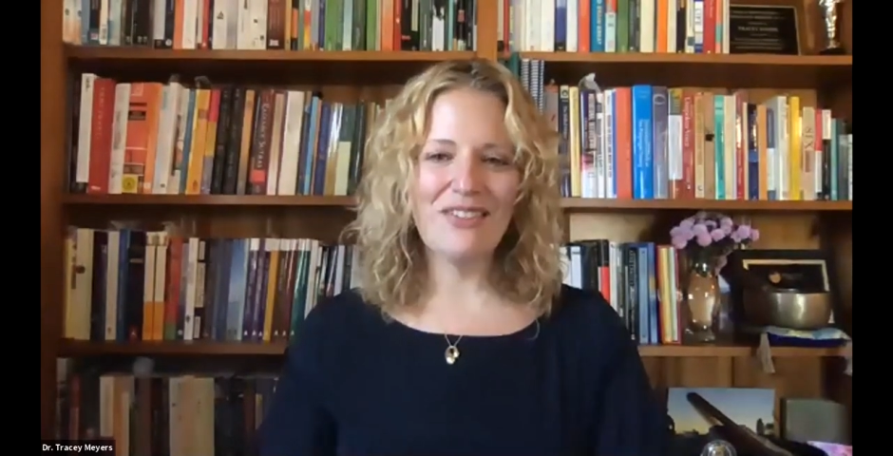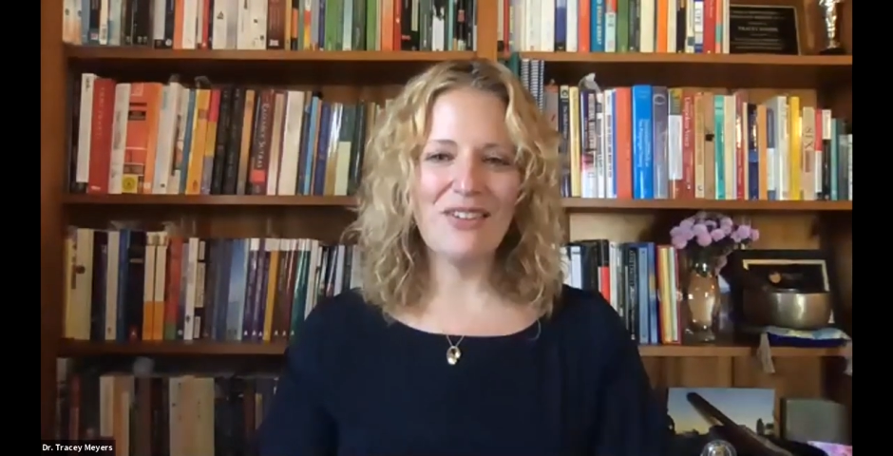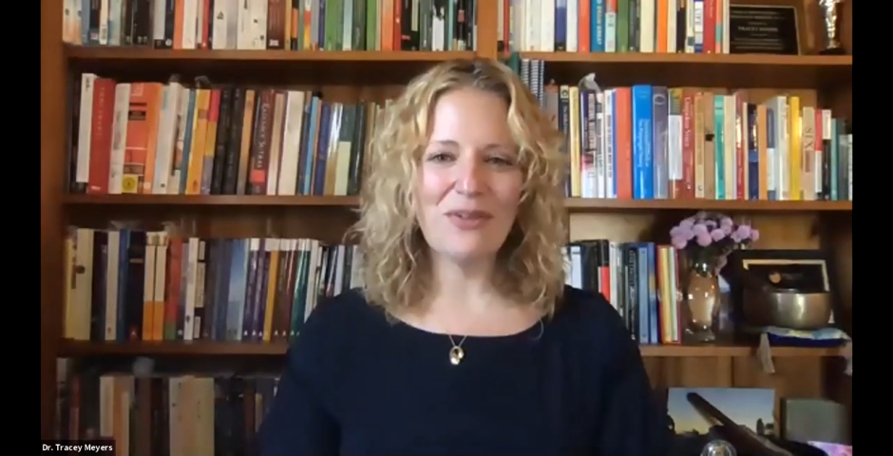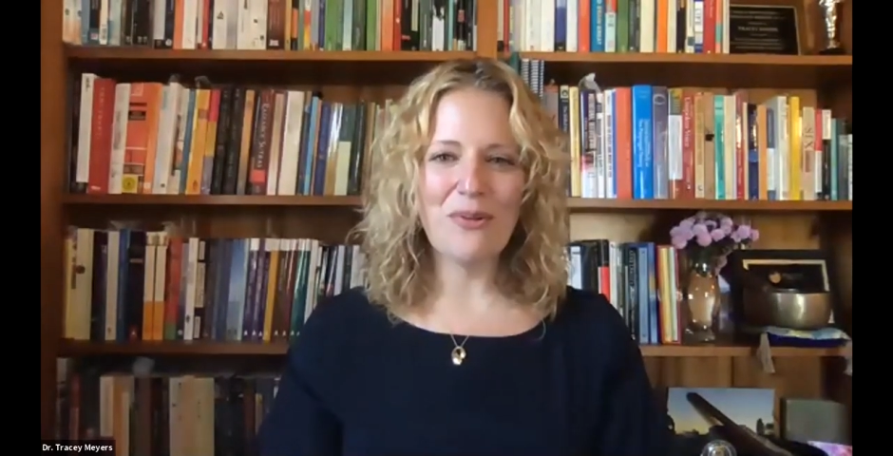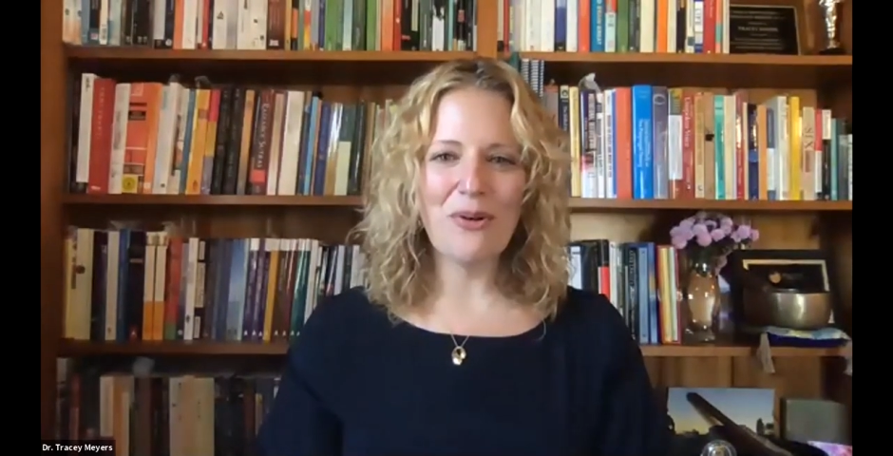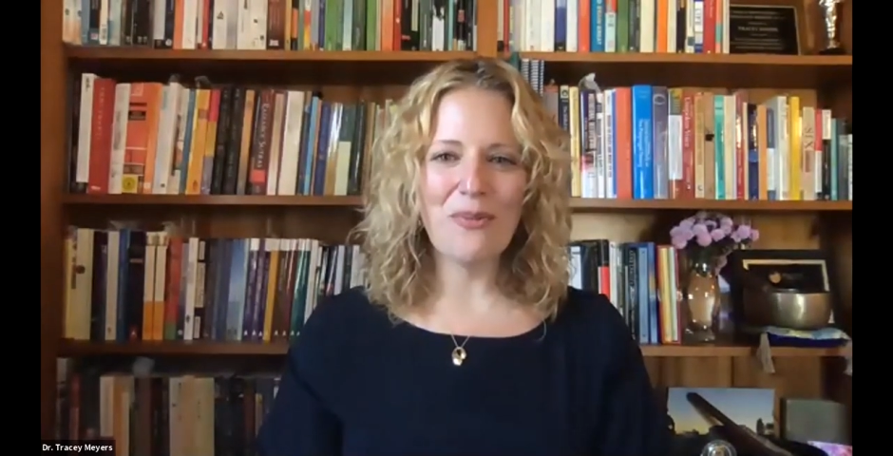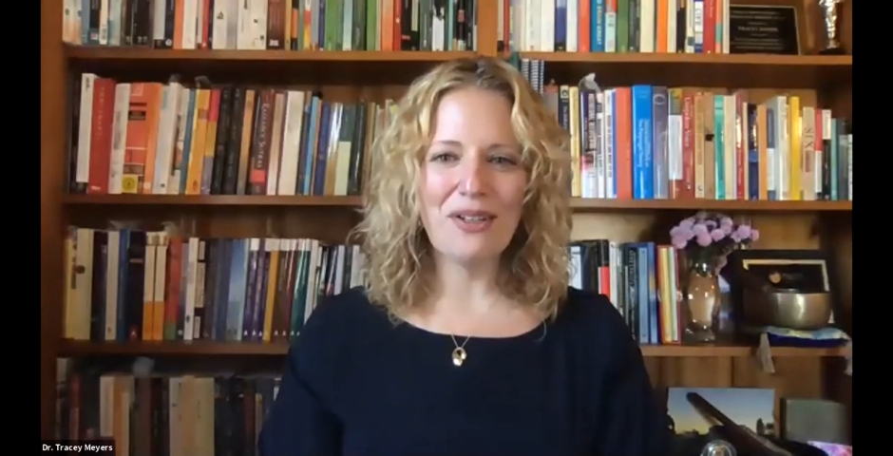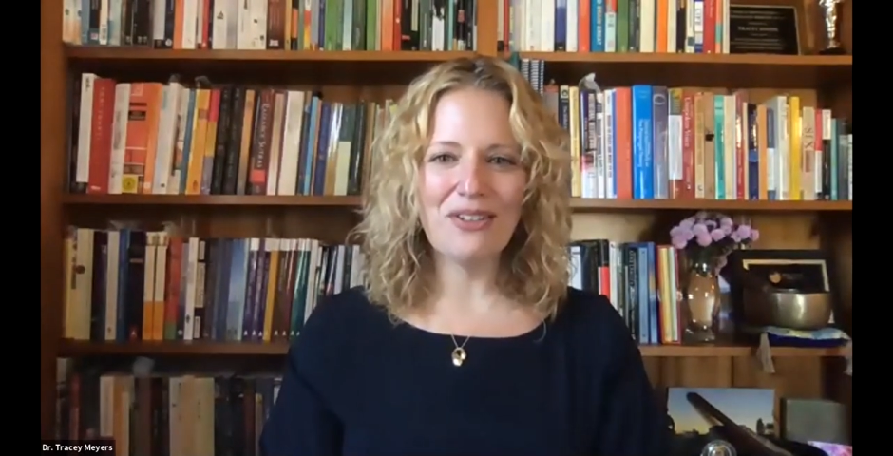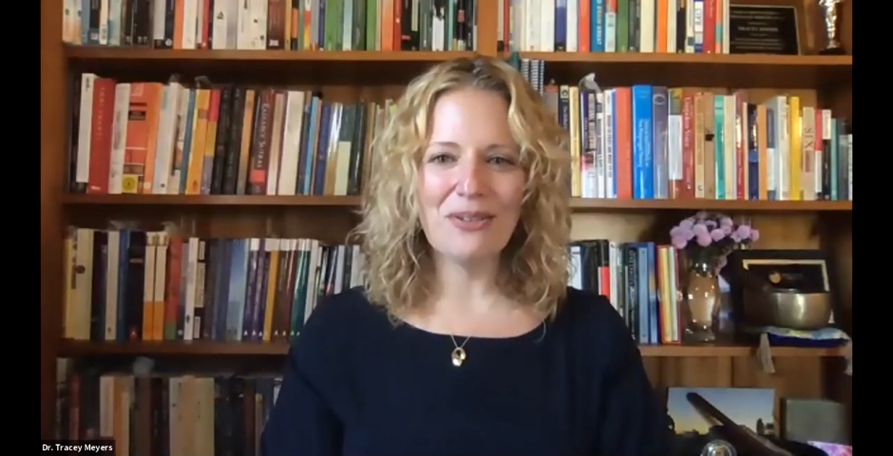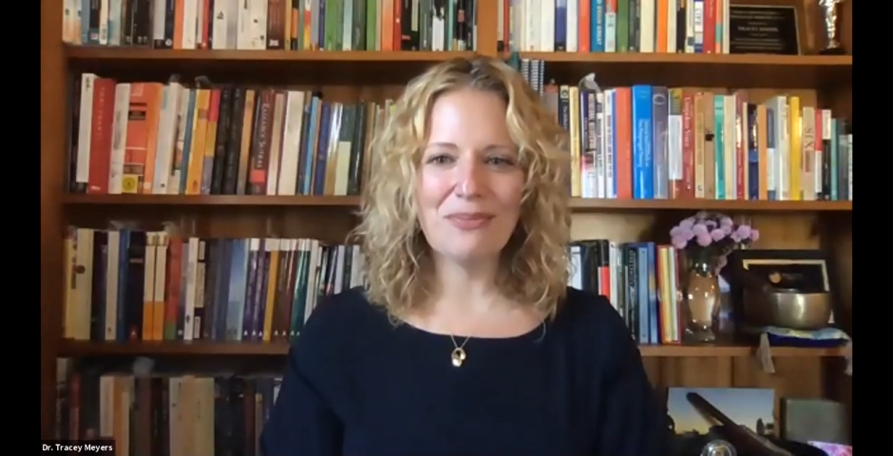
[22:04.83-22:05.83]
this
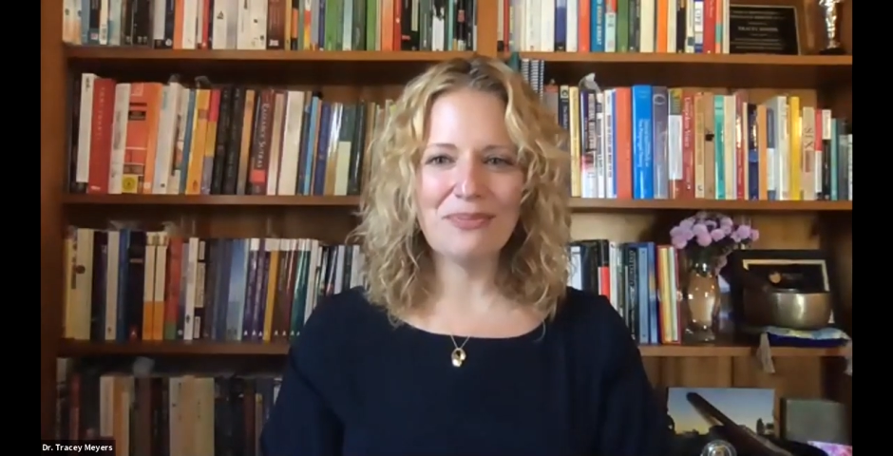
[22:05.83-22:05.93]
moment.